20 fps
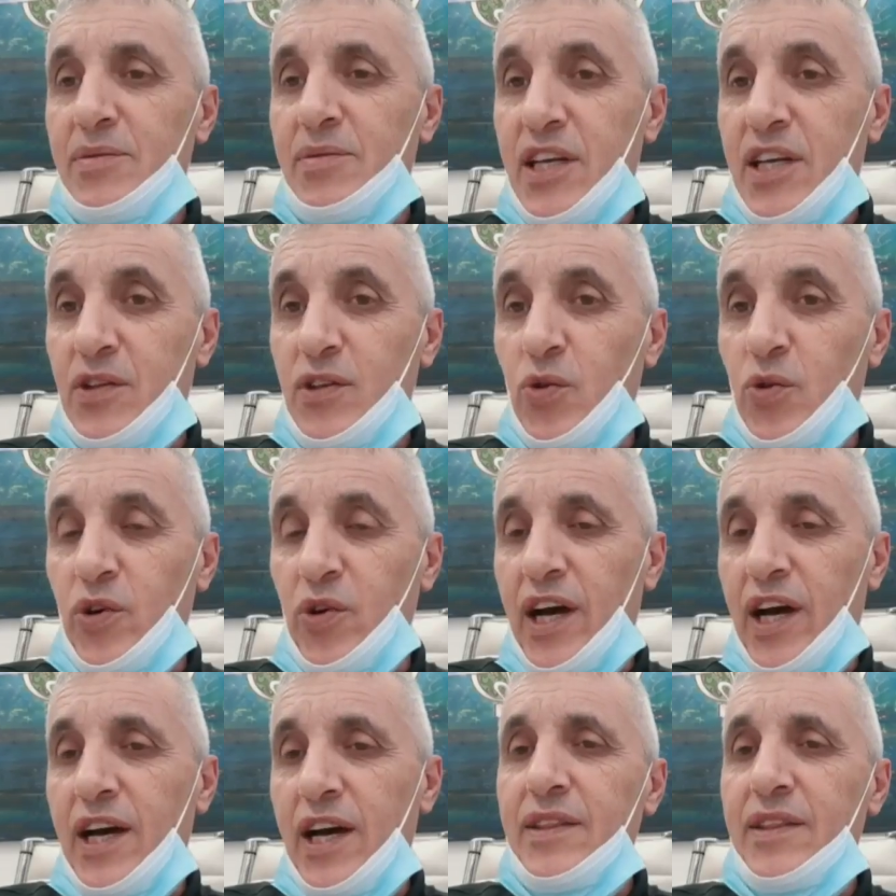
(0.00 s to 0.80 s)
sector
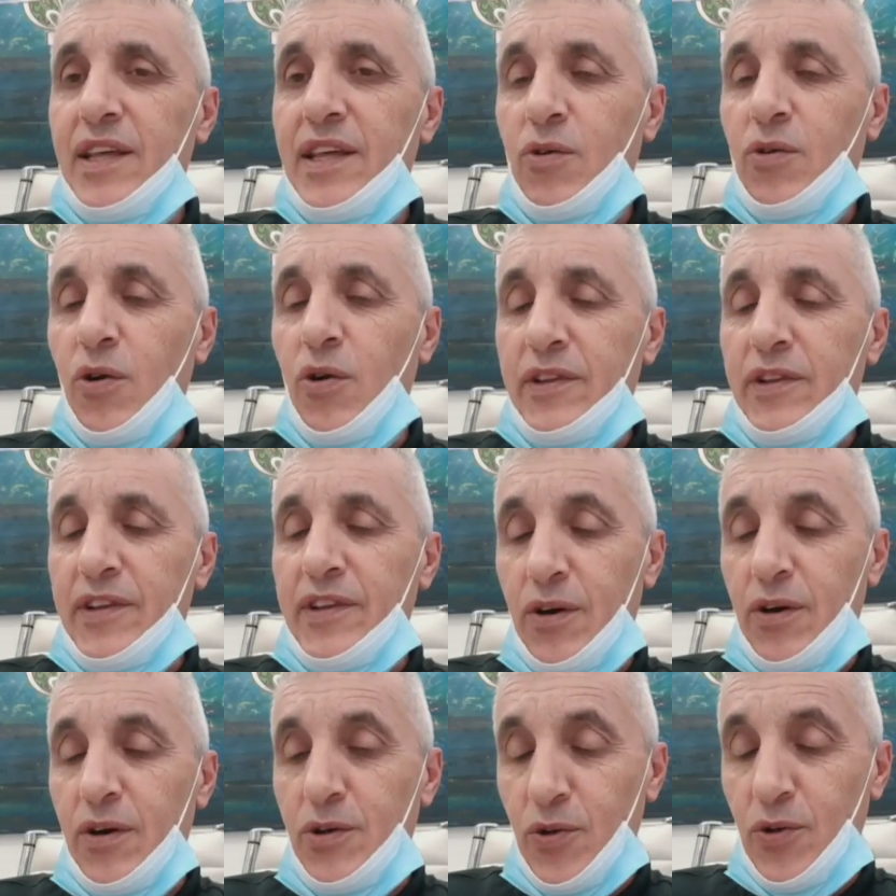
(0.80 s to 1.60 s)
and the
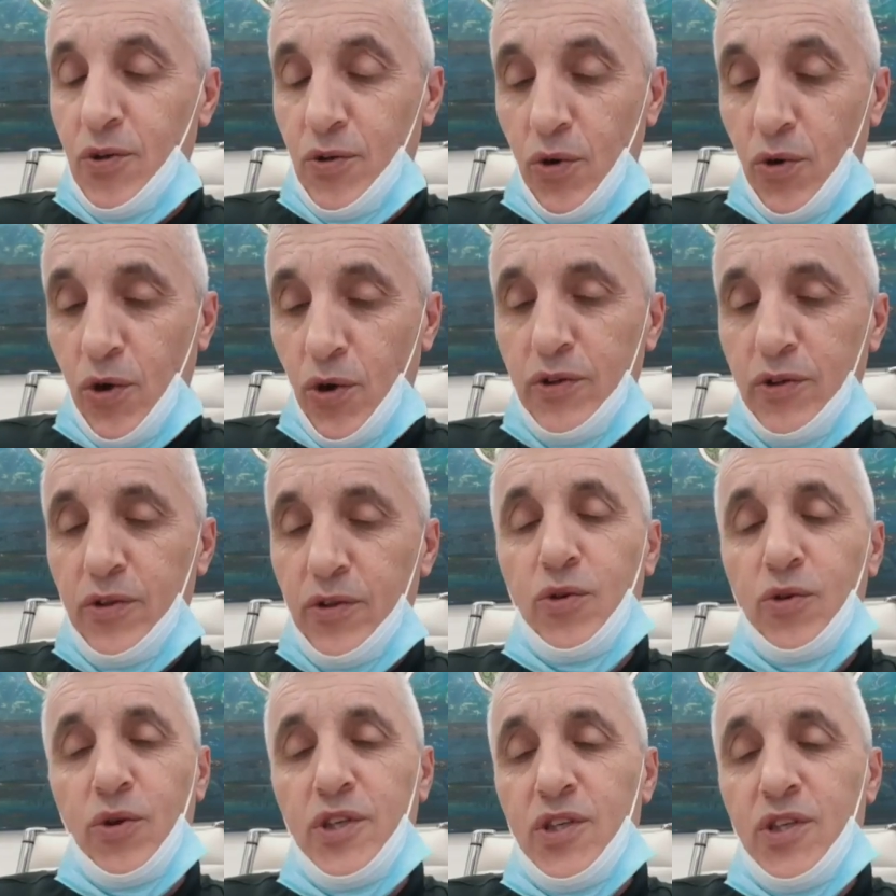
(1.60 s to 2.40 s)

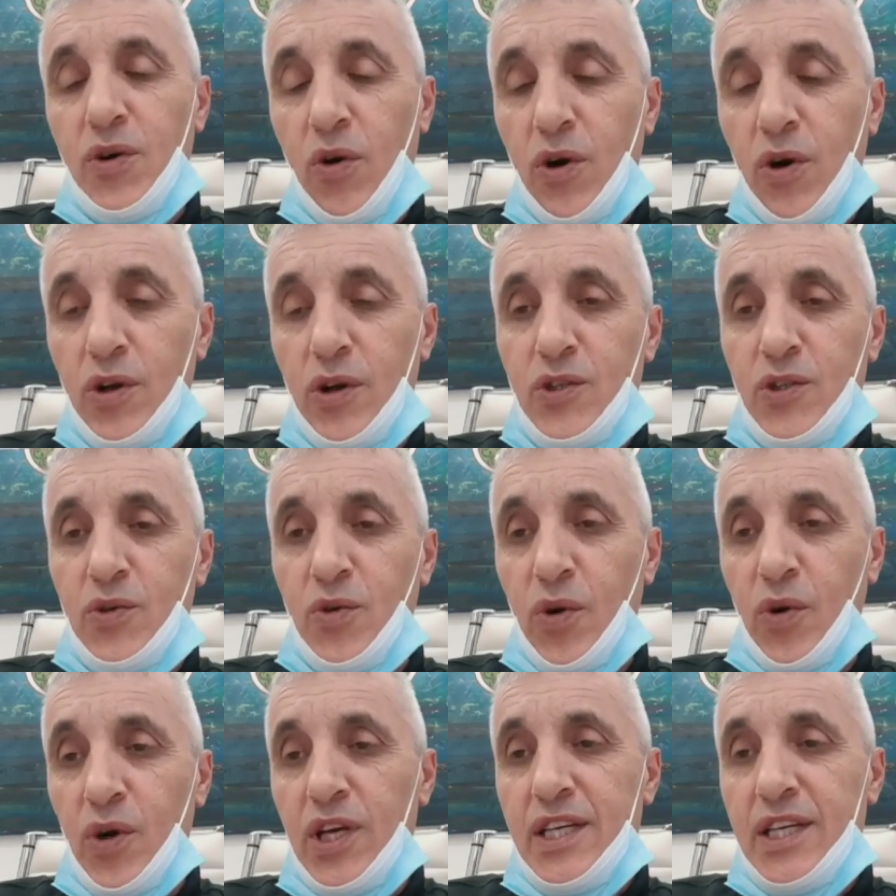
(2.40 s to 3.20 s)
ultra-Orthodox
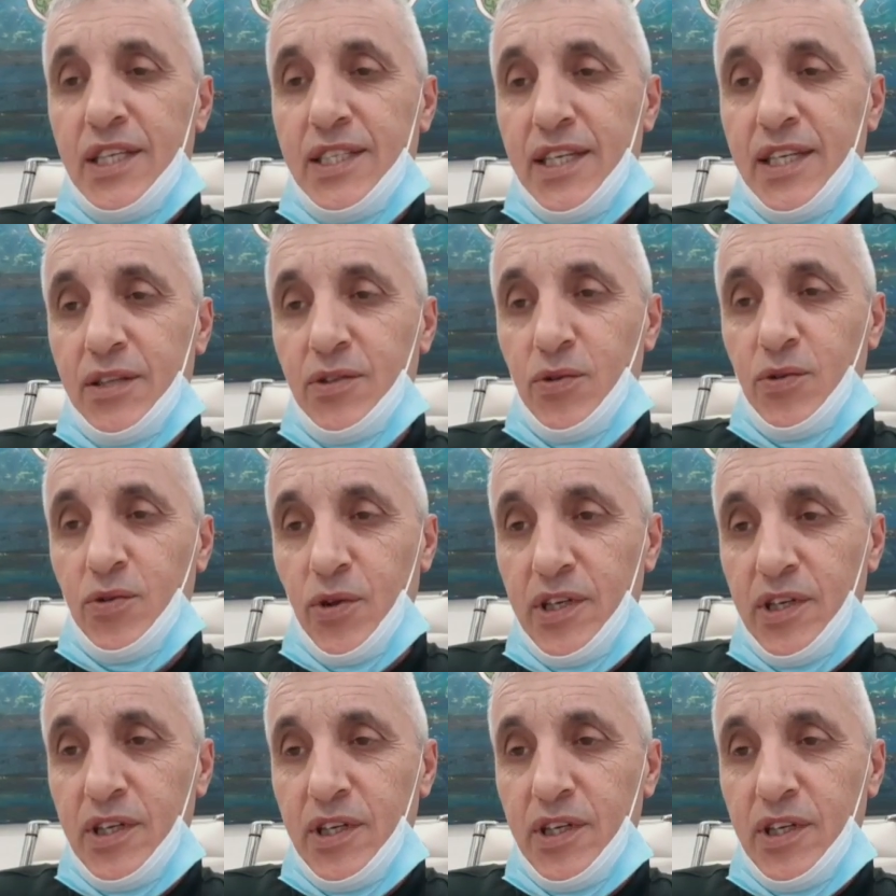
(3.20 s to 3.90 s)
also sector,